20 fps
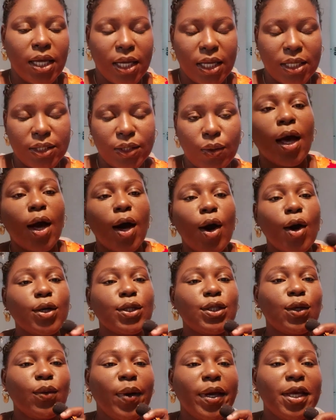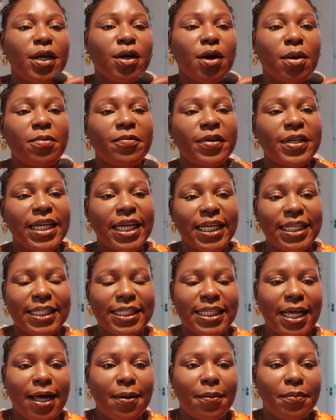So also when you come for the
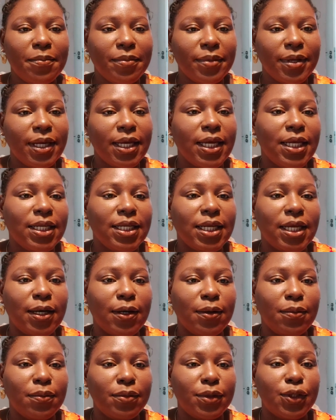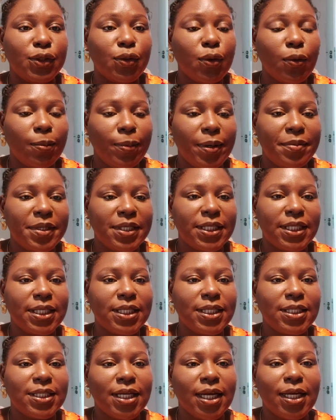exam in um, the school
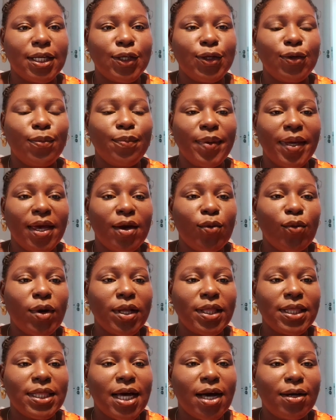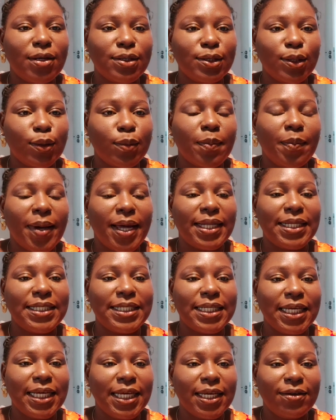premises, you pay one thousand per
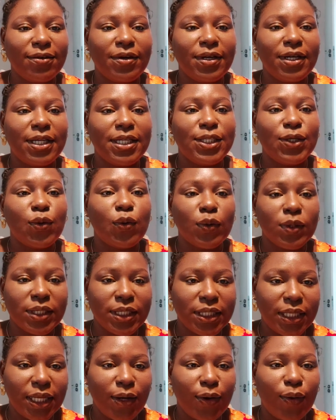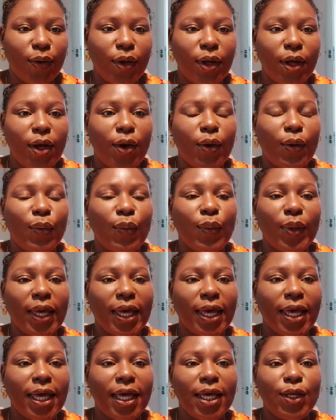day in the hostel
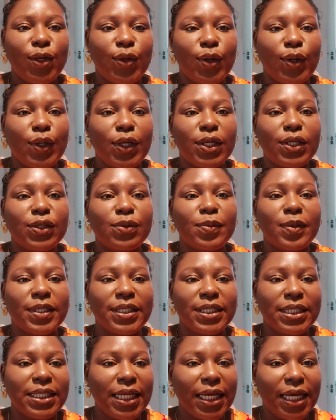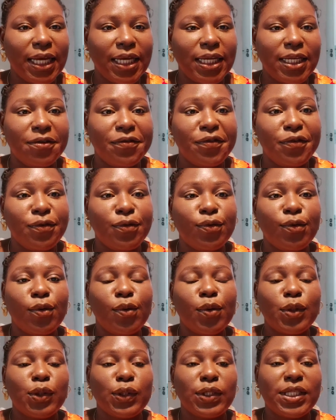where you're going to be staying. If you don't
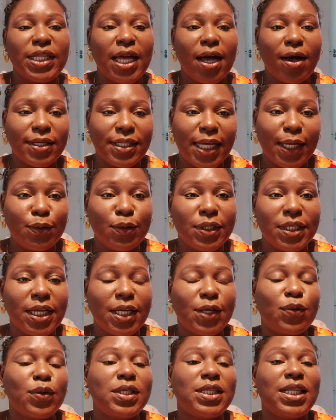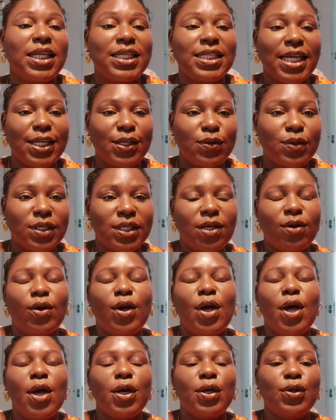want to stay outside the hostel, you want to stay inside the hostel,
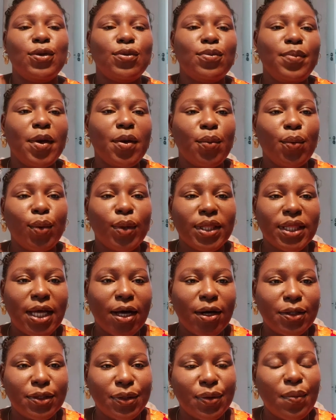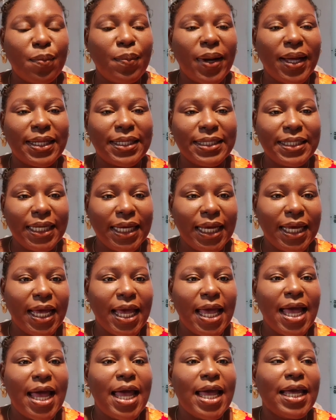you pay one thousand per day
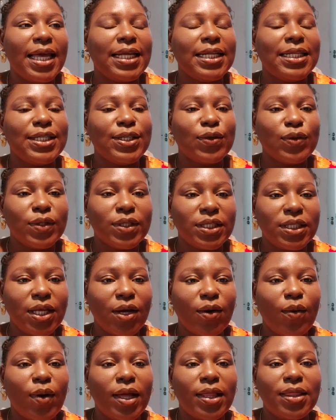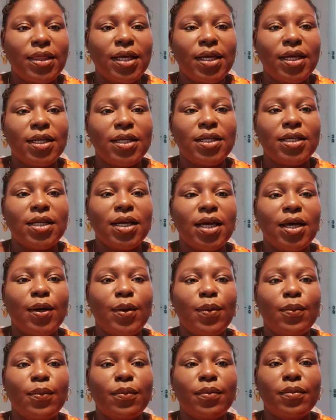in the hostel and then
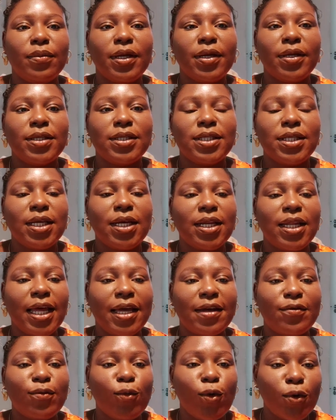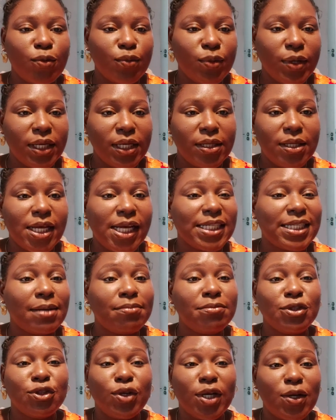um say like one week the exam
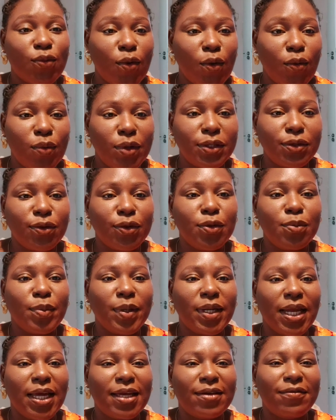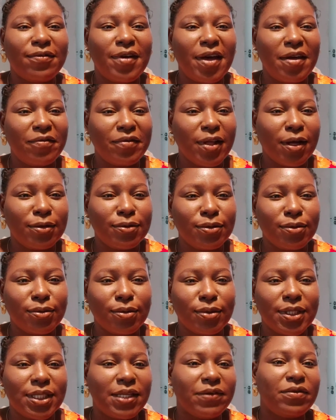is usually one week so you pay like 5000
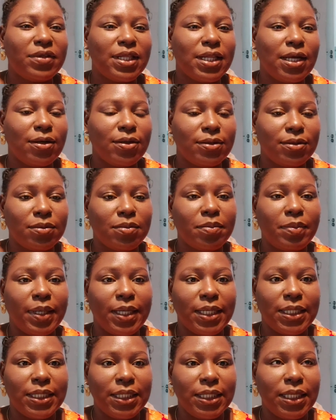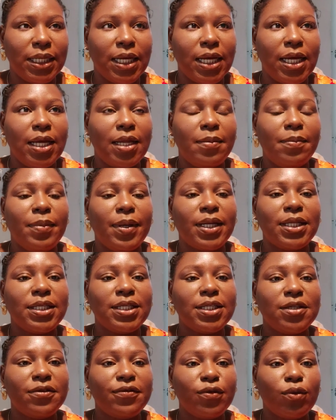or 7000 per day
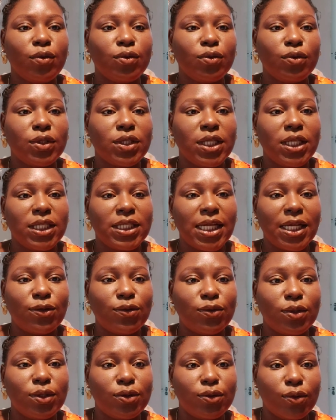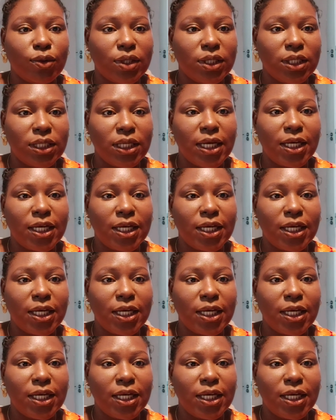depending if you want to stay saturday sunday